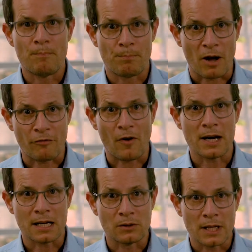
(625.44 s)
By
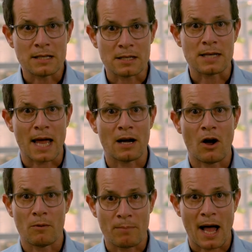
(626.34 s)
finding leaked data
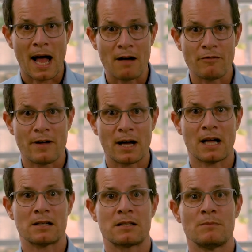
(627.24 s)
on behalf of our
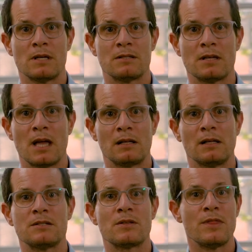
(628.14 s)
customers, it
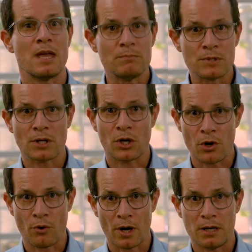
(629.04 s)
lets them
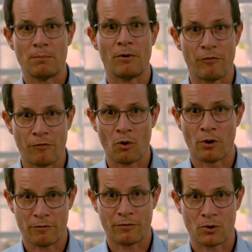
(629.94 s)
secure it before
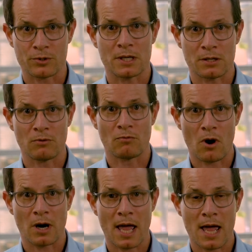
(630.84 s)
it falls into the
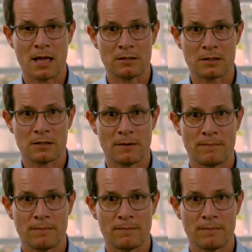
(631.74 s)
wrong hands.